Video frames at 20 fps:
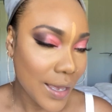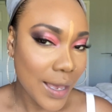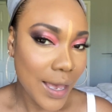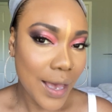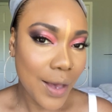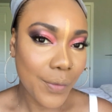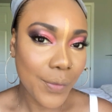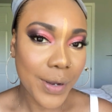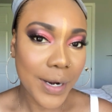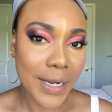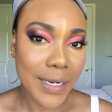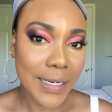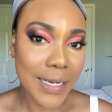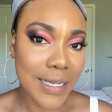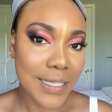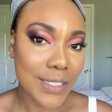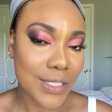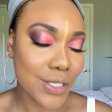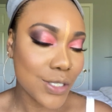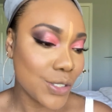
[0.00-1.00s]
And what I
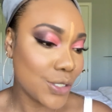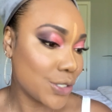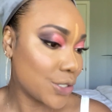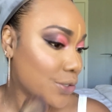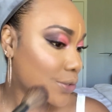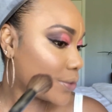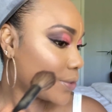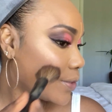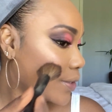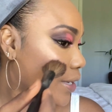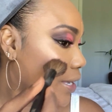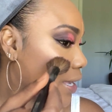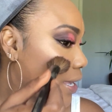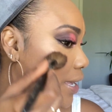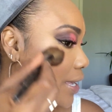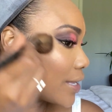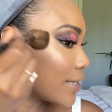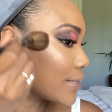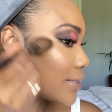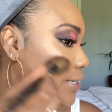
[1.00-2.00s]
like to do
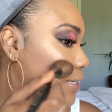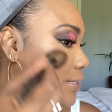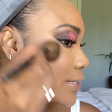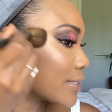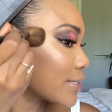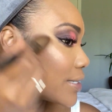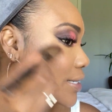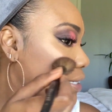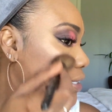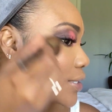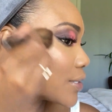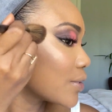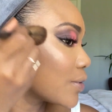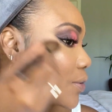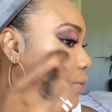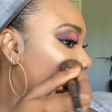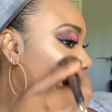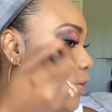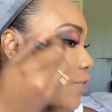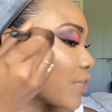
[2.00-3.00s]
is I just like to
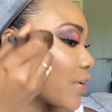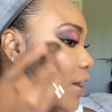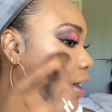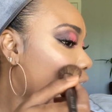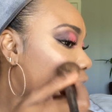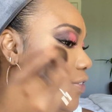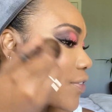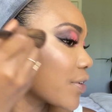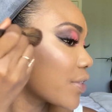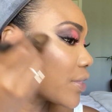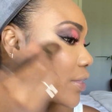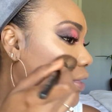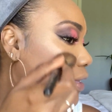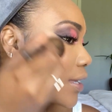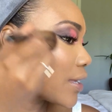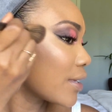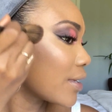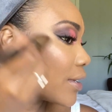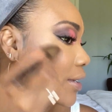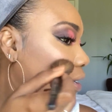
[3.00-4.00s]
go over
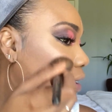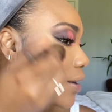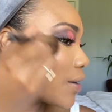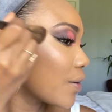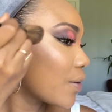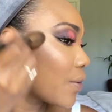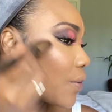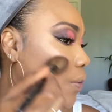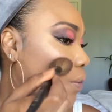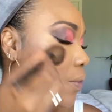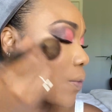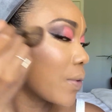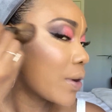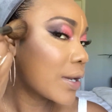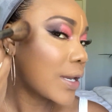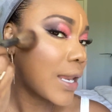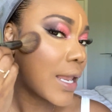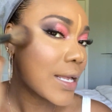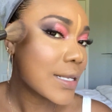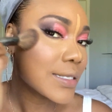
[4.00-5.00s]
everything
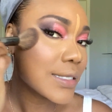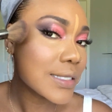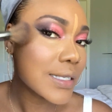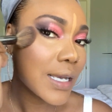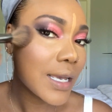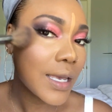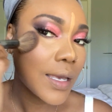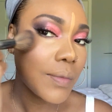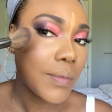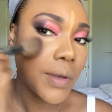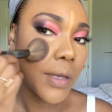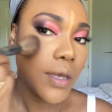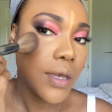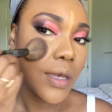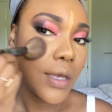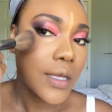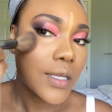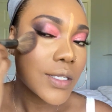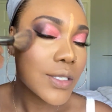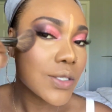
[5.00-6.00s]
one last time
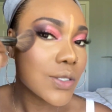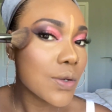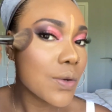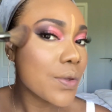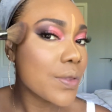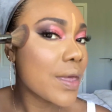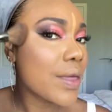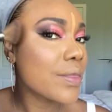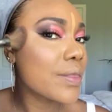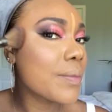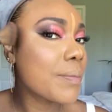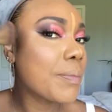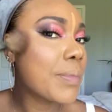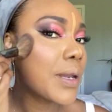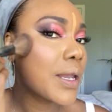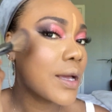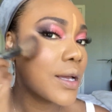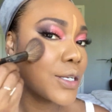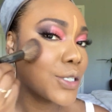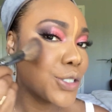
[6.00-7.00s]
so that the
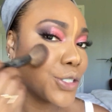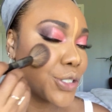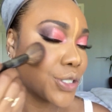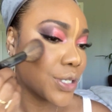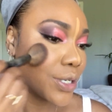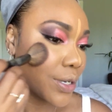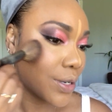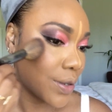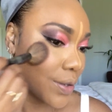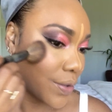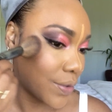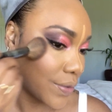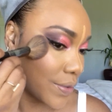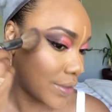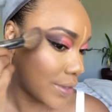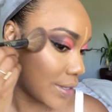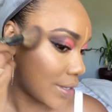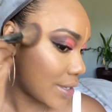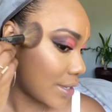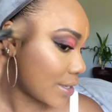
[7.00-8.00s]
blush,
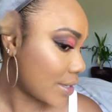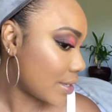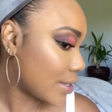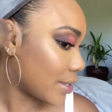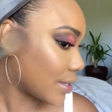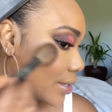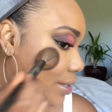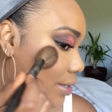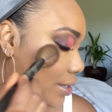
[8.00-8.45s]
the